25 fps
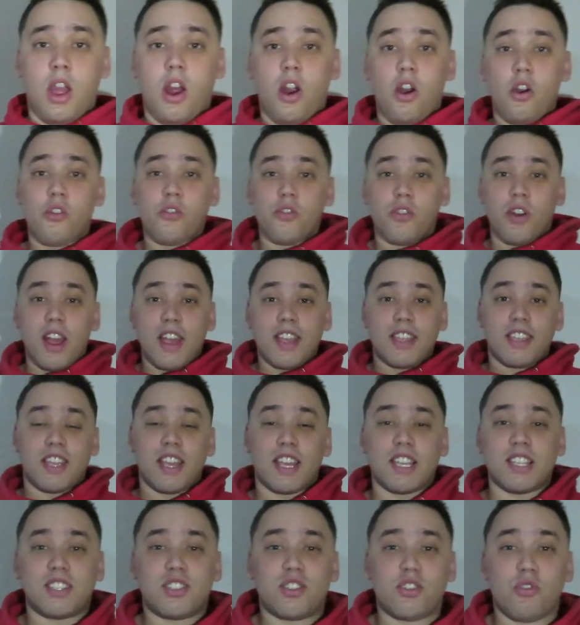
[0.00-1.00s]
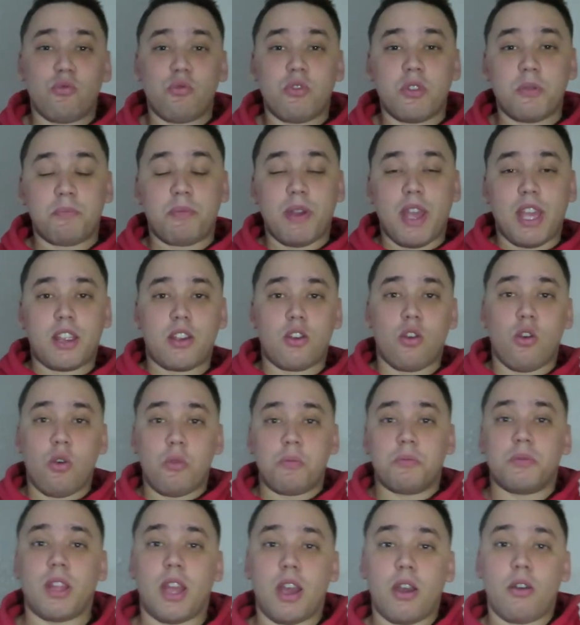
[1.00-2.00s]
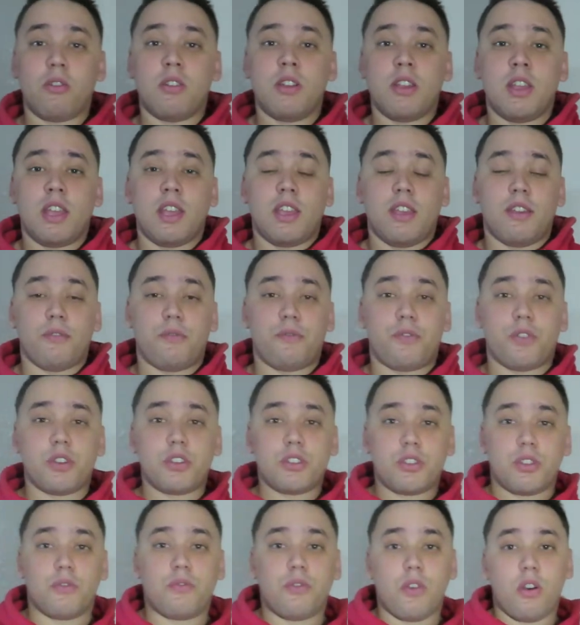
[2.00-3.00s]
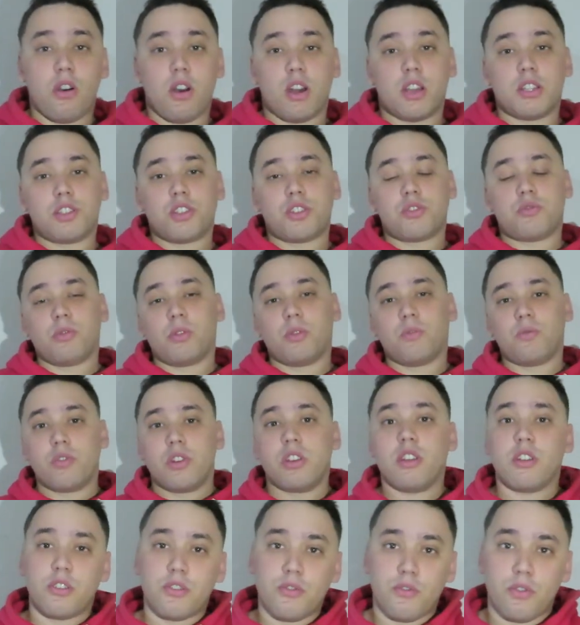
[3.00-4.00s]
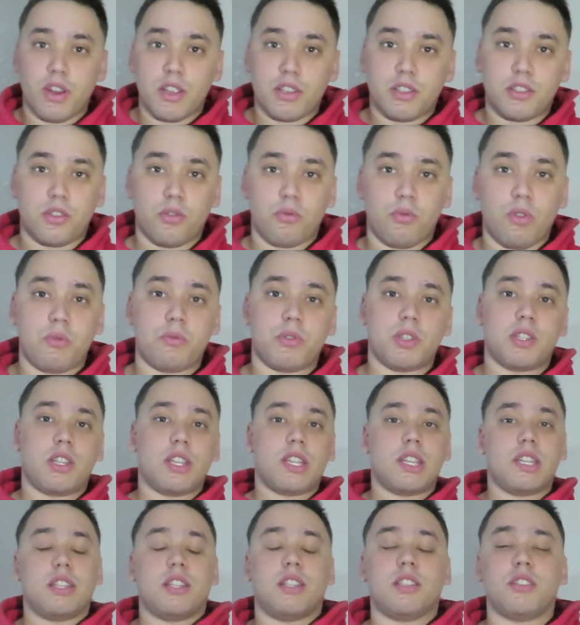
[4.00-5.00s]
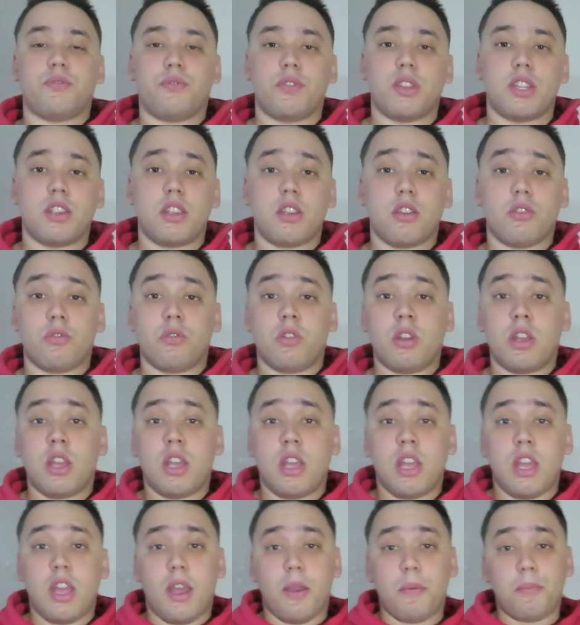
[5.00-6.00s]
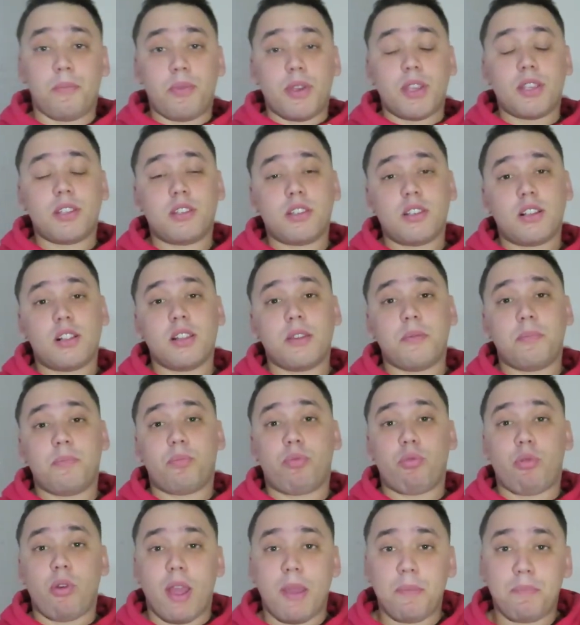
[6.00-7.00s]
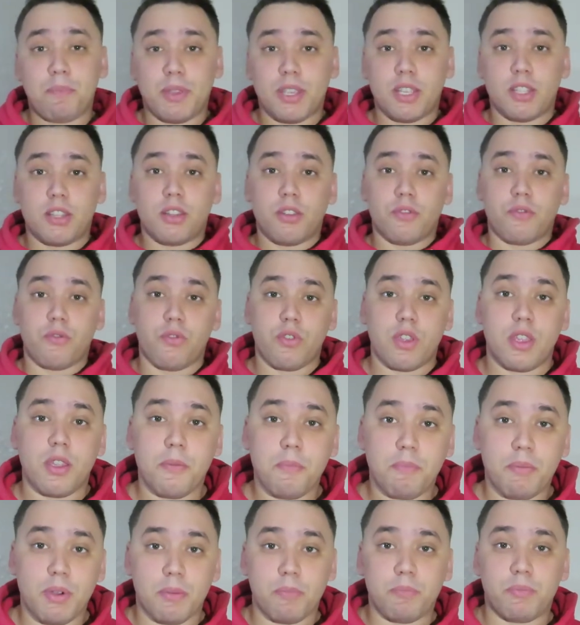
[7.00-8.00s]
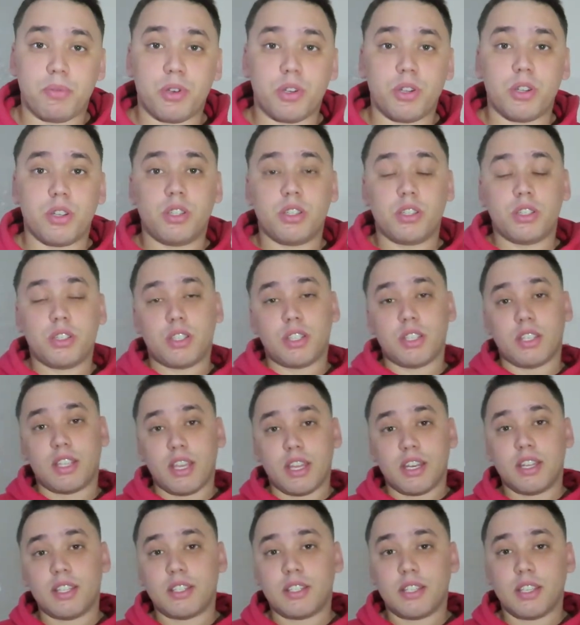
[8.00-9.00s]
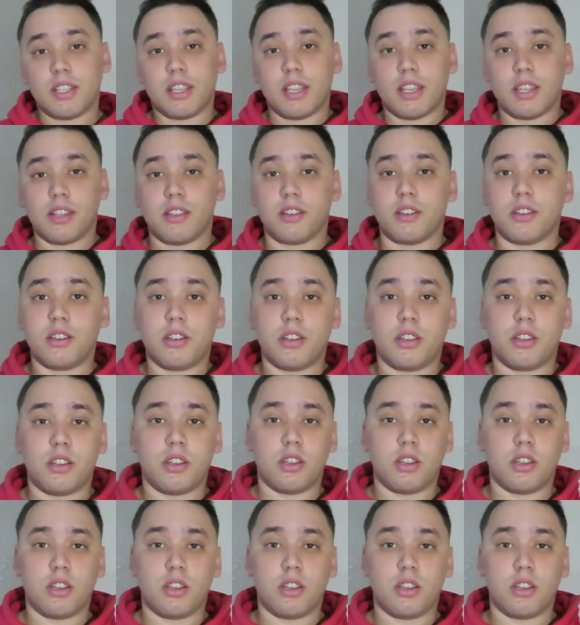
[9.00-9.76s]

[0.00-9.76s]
All right, guys. So we're back home now, and first of all, I just want to reiterate what we did in this video. I'm basically prepping the rear bumper to get it together,